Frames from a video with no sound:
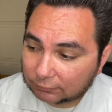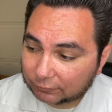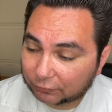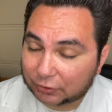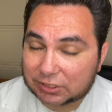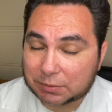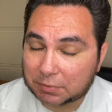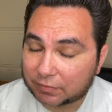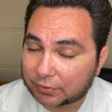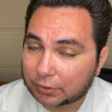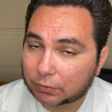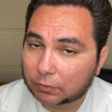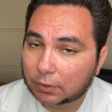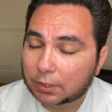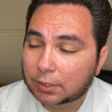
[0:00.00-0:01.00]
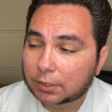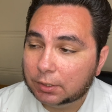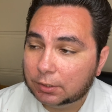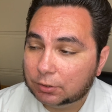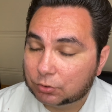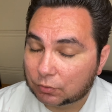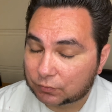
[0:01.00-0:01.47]
for some of you
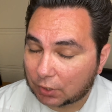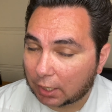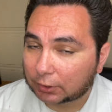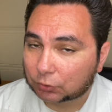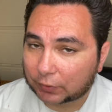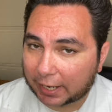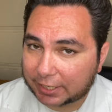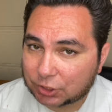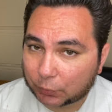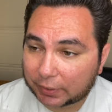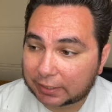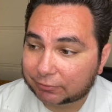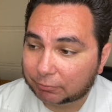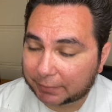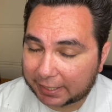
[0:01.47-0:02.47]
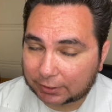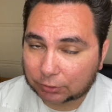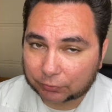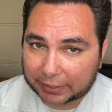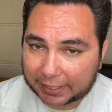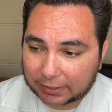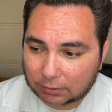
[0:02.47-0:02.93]
to have not graduated from eighth
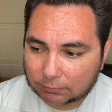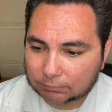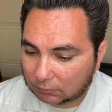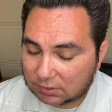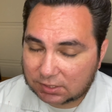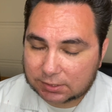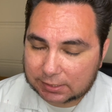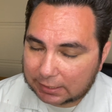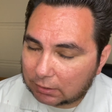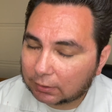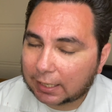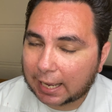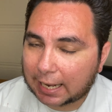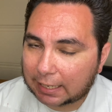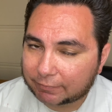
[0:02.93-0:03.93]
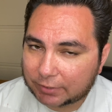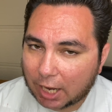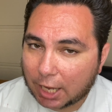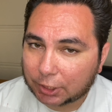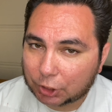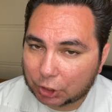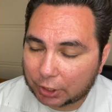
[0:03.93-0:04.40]
grade. Still kind of
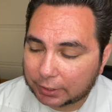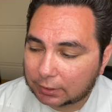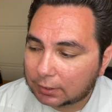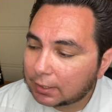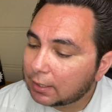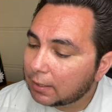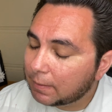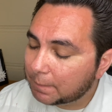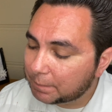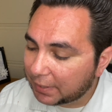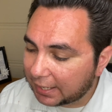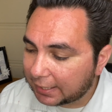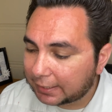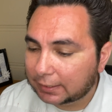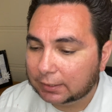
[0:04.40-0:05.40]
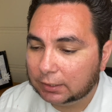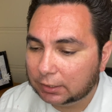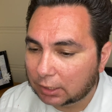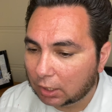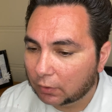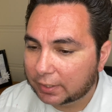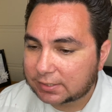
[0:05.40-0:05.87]
not good, but you
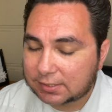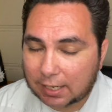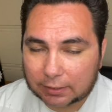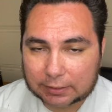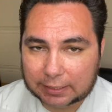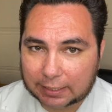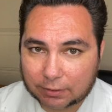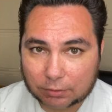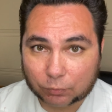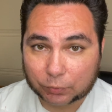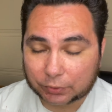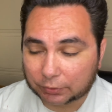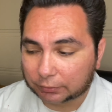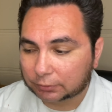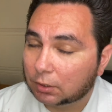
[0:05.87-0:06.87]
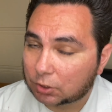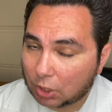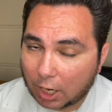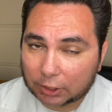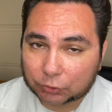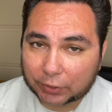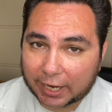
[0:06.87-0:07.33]
know, it's not the end of the world.
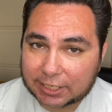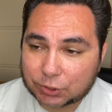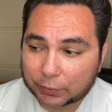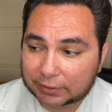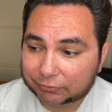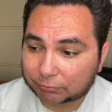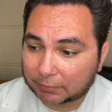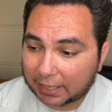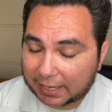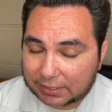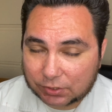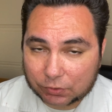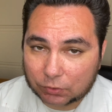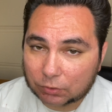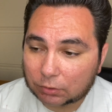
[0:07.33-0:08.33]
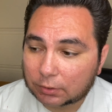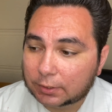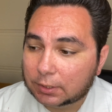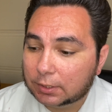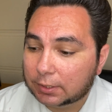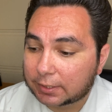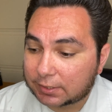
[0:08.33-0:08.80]
Not graduating from high school,
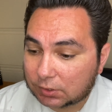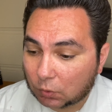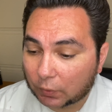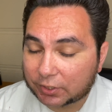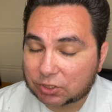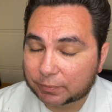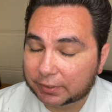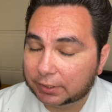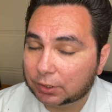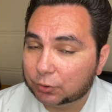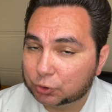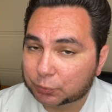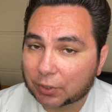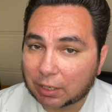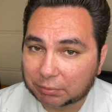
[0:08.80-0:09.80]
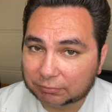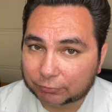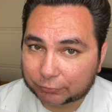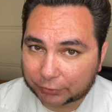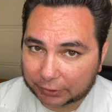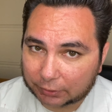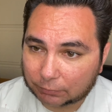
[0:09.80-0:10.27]
is going to be a huge problem
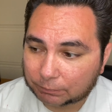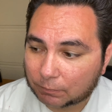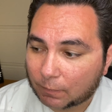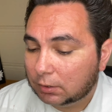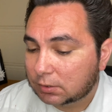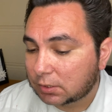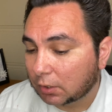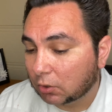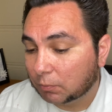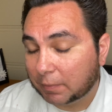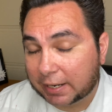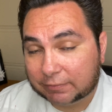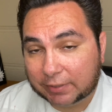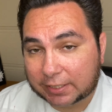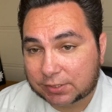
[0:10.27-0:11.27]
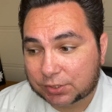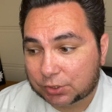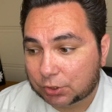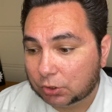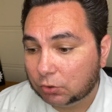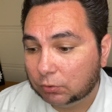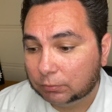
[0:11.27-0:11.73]
for you. So, my advice to
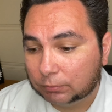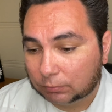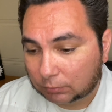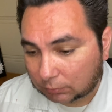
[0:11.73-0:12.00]
you